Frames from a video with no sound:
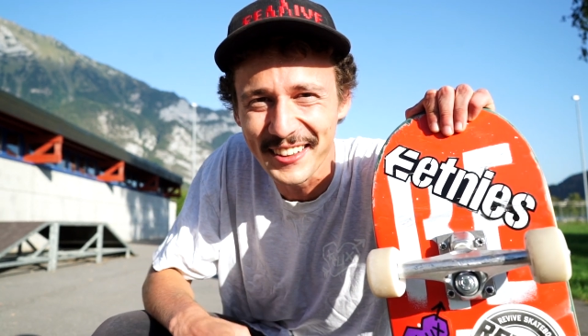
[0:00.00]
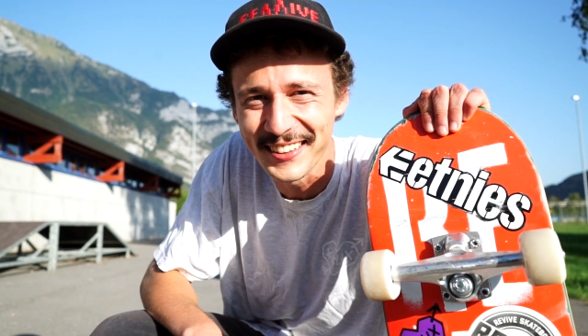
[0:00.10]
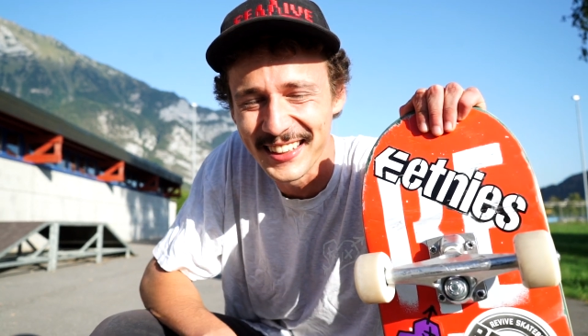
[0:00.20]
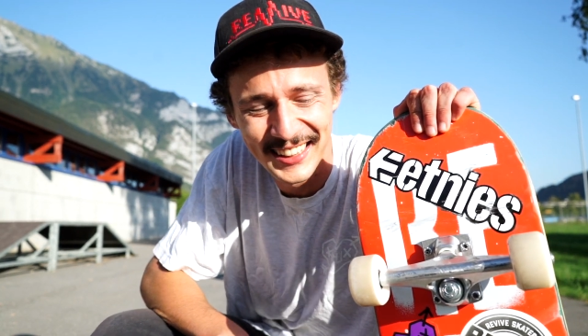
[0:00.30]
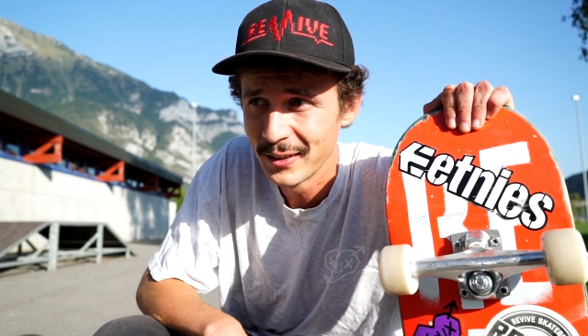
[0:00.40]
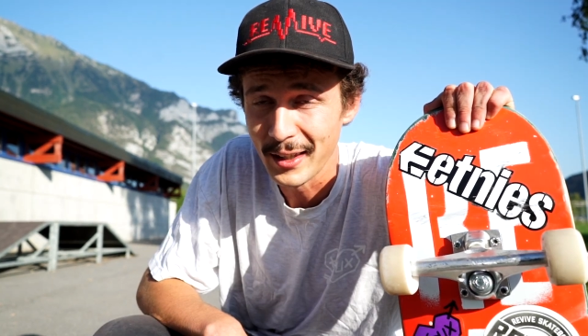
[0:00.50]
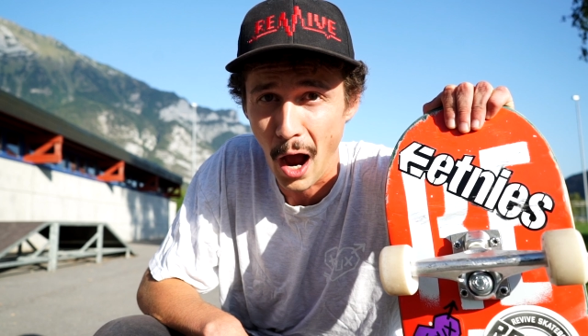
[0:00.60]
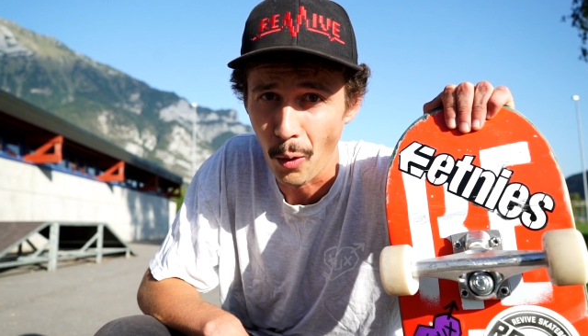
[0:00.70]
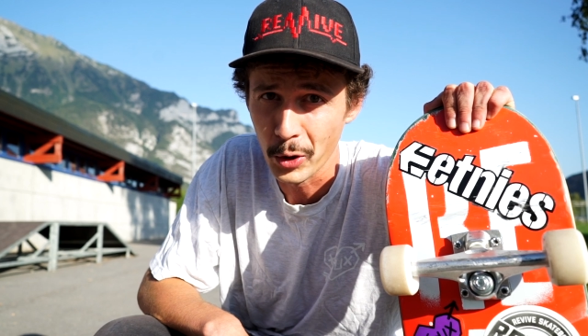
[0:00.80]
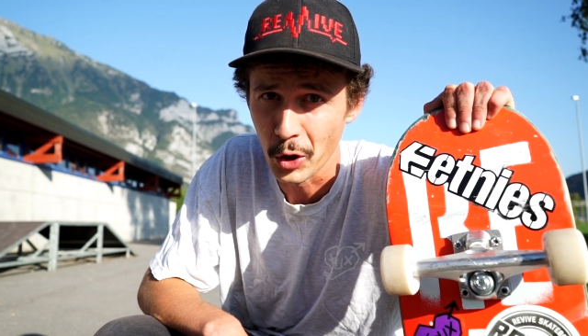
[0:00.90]
it.
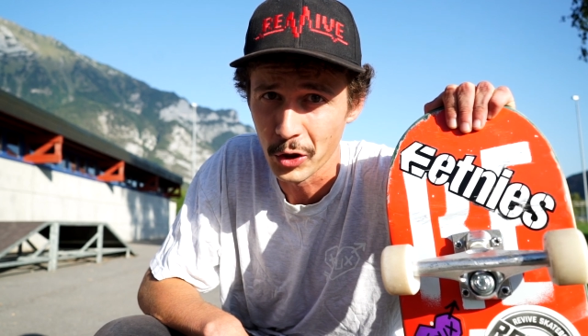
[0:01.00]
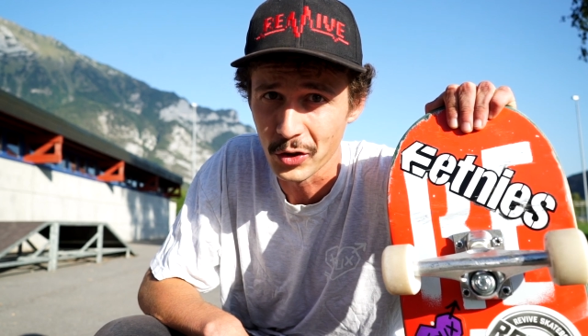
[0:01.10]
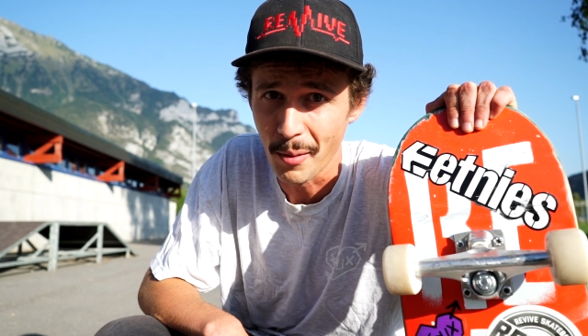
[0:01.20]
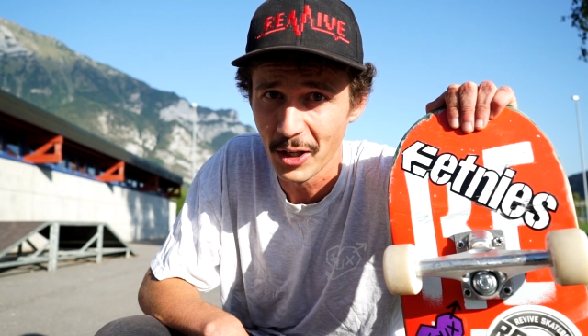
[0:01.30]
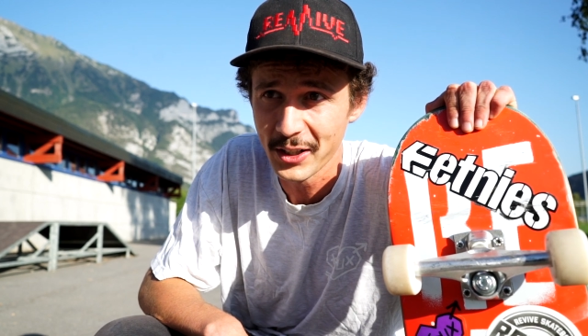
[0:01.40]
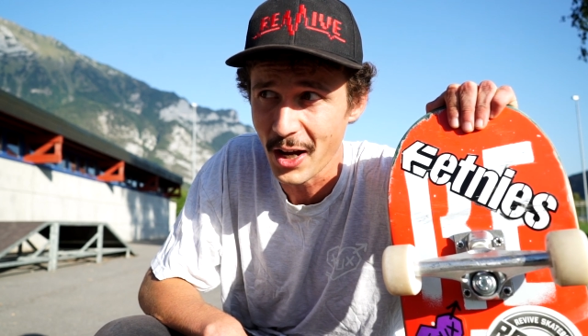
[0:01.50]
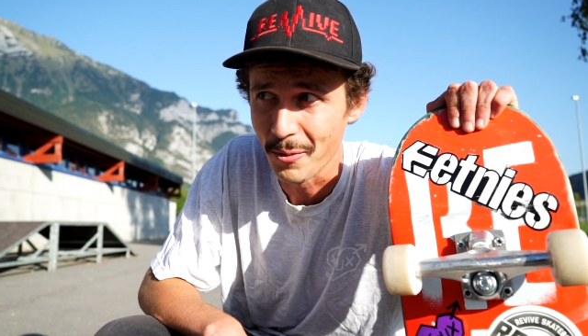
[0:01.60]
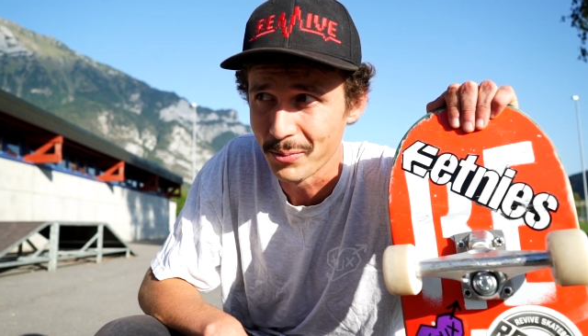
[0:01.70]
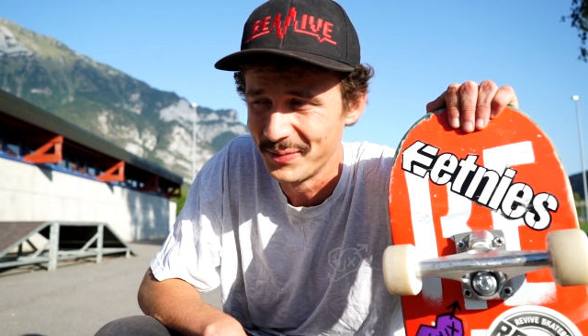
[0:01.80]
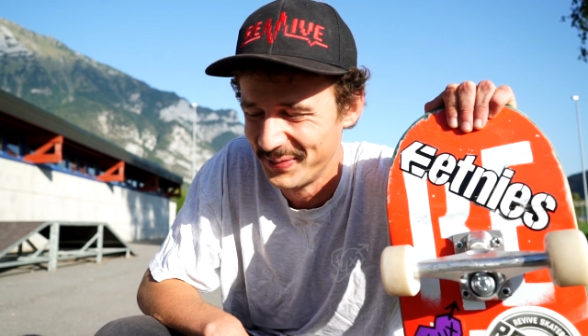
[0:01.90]
Now we're gonna double it up.